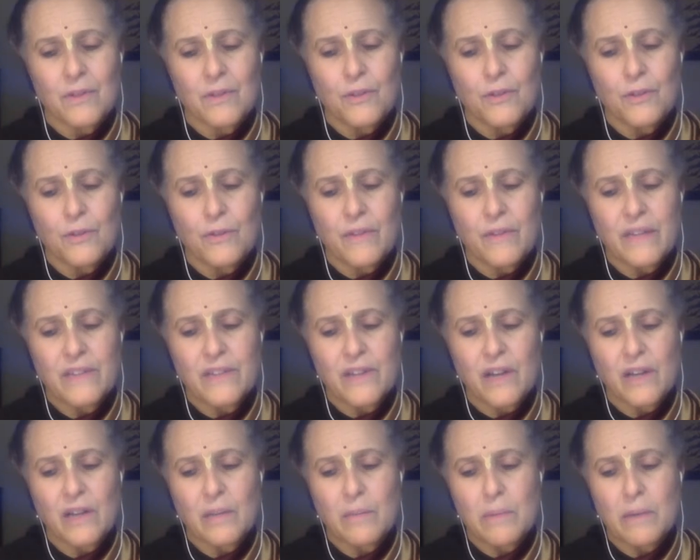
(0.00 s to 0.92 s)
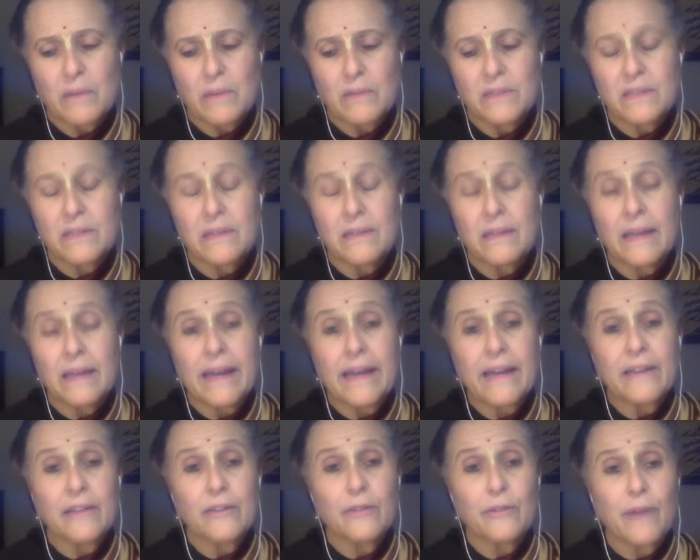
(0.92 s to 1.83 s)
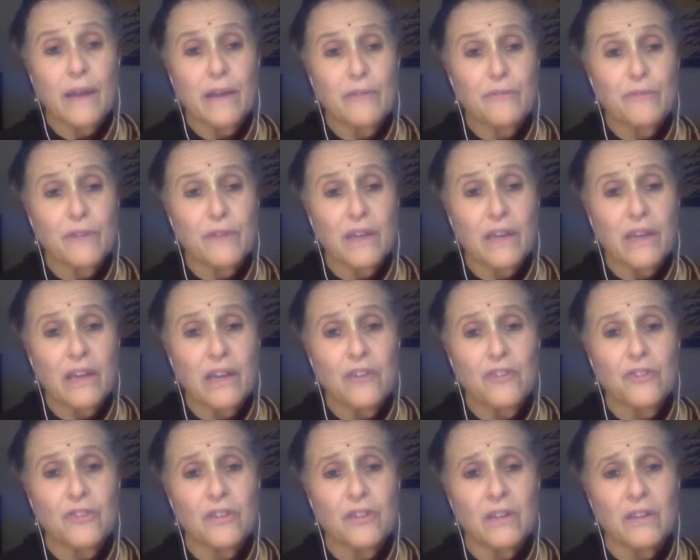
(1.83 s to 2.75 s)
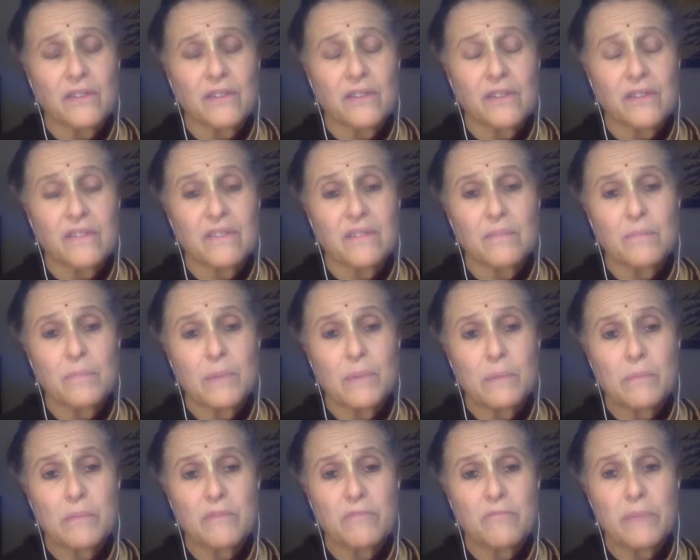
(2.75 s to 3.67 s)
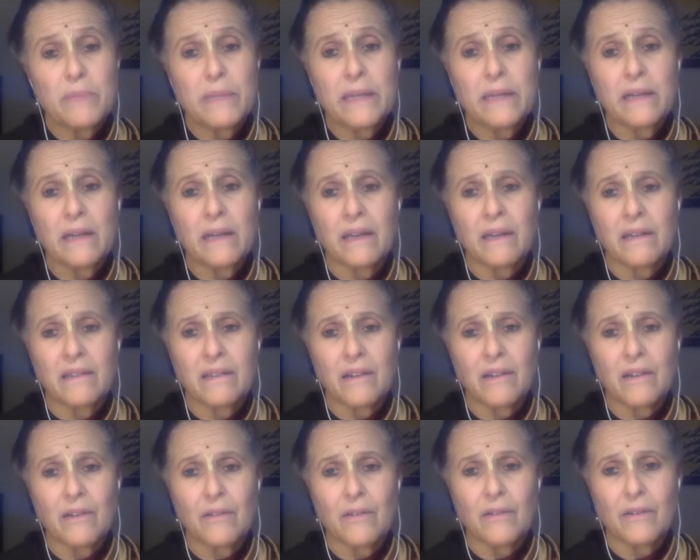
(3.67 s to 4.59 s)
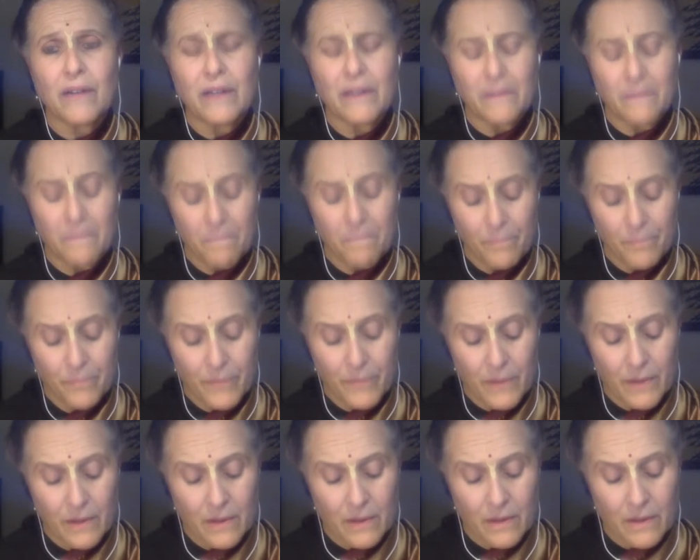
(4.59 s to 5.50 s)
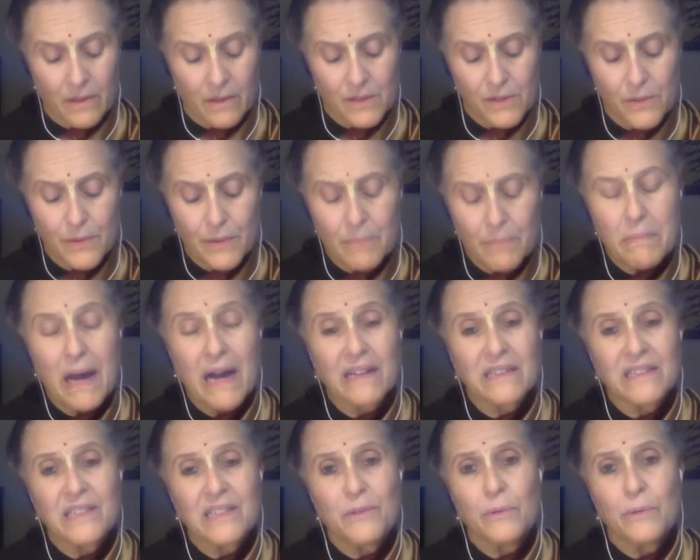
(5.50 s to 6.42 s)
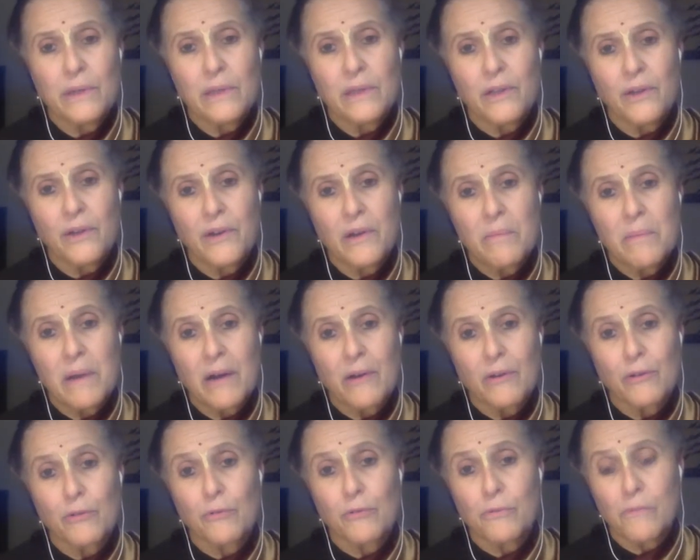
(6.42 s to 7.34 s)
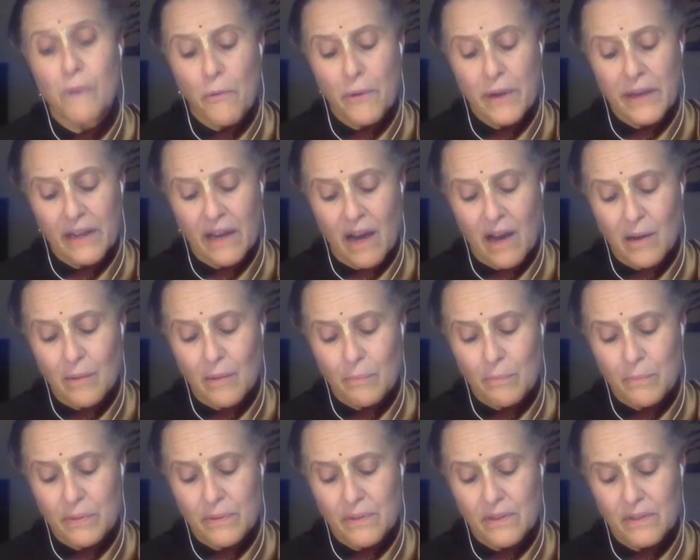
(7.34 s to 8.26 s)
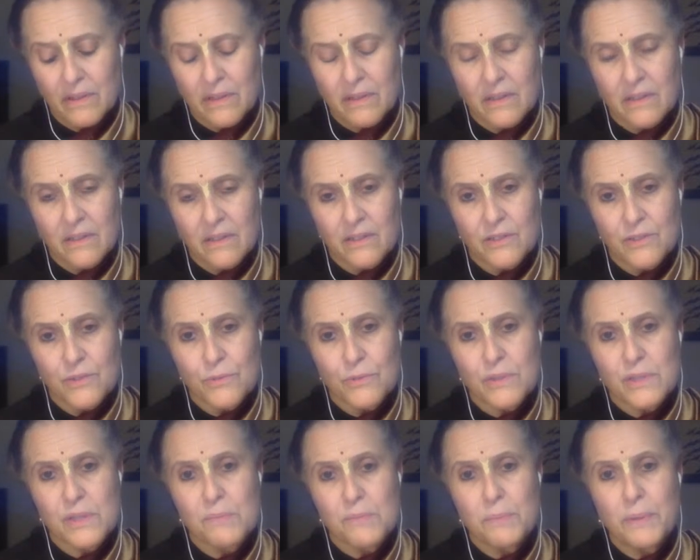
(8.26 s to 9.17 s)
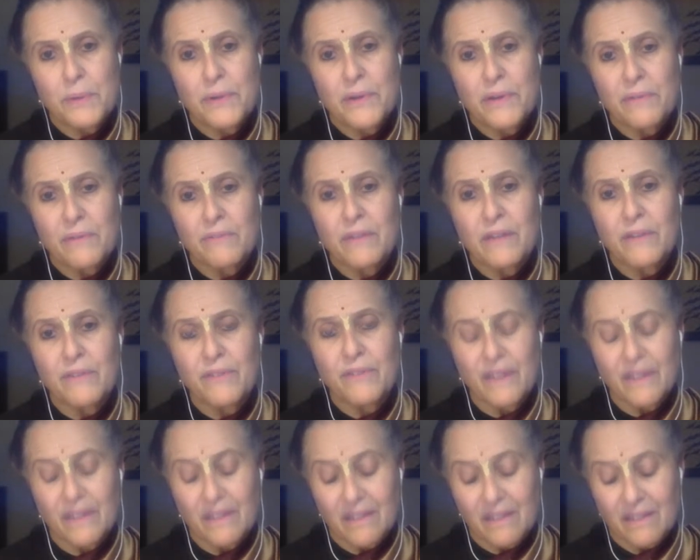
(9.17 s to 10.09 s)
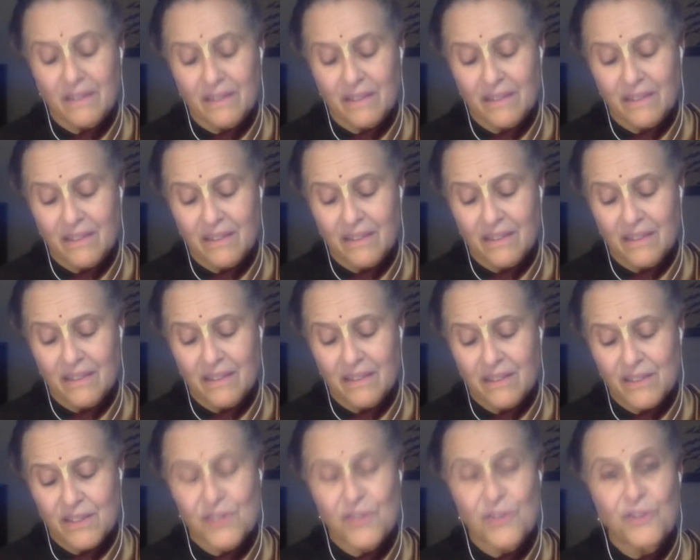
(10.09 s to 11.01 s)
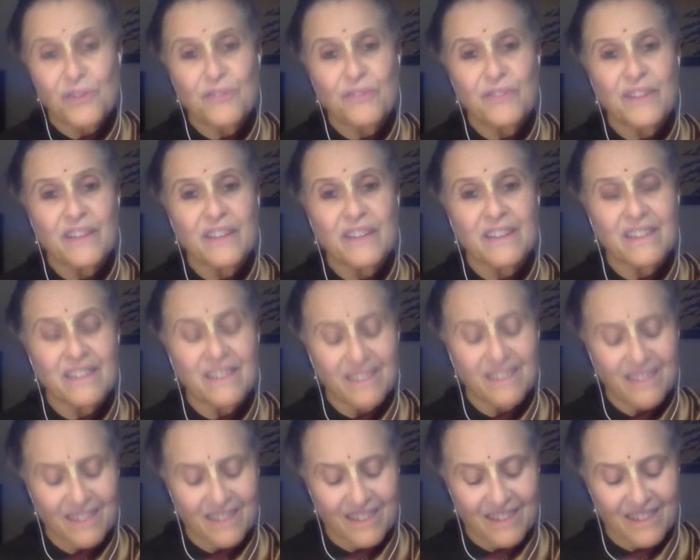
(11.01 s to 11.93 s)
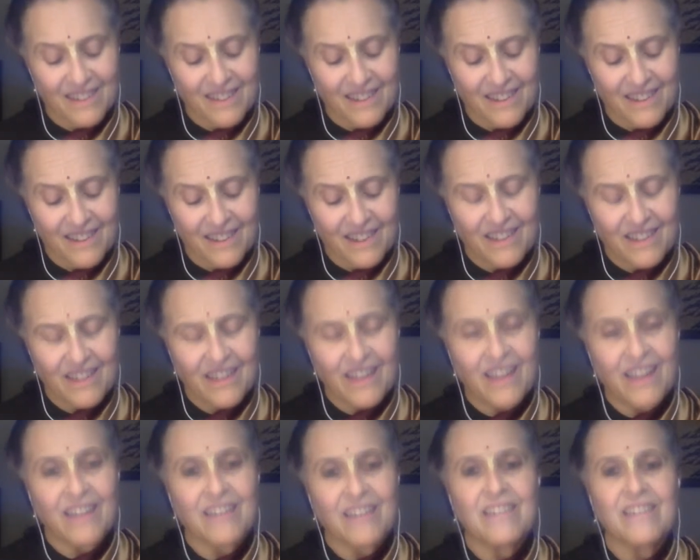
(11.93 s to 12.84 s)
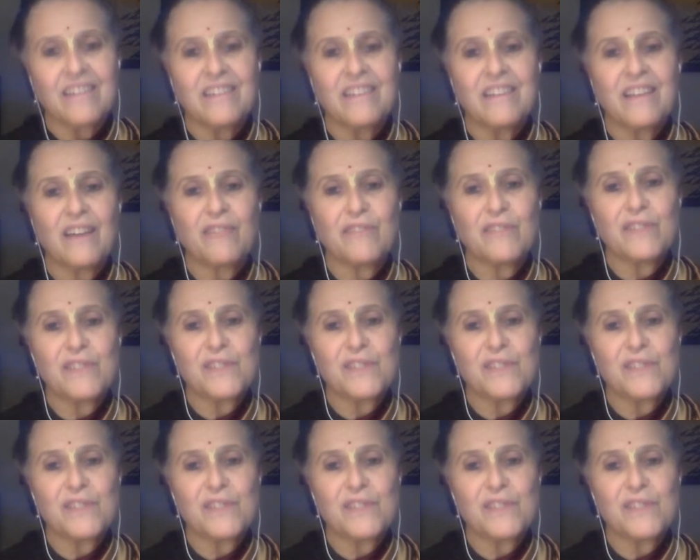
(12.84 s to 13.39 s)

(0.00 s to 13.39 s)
you know, they talk about delayed gratification as a symptom of being an adult, right? So in bhakti, we learn about growing up to a spirit of giving, serving, and love